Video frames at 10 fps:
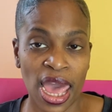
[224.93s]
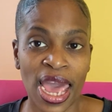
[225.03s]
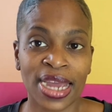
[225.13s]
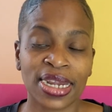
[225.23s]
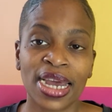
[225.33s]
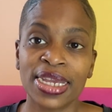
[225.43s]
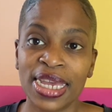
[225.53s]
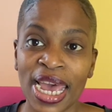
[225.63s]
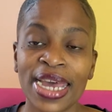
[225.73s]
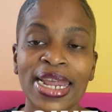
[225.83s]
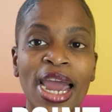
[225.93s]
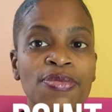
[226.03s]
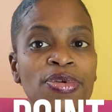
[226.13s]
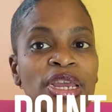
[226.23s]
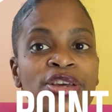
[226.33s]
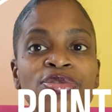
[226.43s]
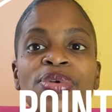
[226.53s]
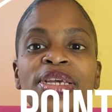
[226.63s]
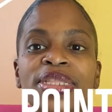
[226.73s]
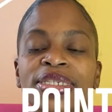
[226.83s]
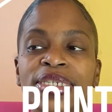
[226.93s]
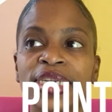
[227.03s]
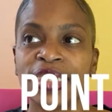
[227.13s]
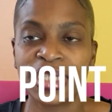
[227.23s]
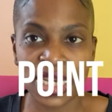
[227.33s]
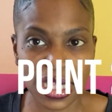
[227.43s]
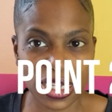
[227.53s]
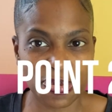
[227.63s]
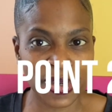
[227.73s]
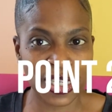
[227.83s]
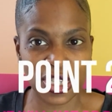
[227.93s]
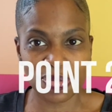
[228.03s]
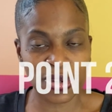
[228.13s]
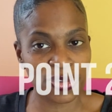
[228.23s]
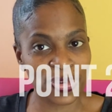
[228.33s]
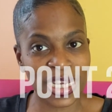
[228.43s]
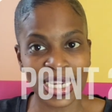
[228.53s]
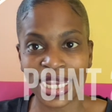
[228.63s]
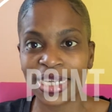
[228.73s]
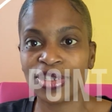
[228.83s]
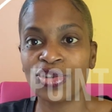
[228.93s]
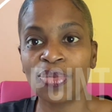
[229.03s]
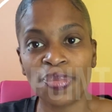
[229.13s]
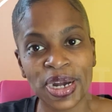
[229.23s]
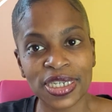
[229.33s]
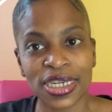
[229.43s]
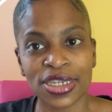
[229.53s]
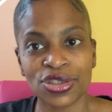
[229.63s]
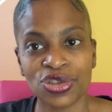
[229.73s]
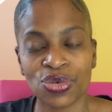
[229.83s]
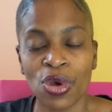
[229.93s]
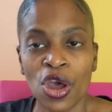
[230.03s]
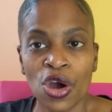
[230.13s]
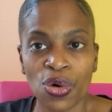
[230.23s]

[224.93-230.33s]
And again, I reiterate this and I say this because sometimes we could get so much into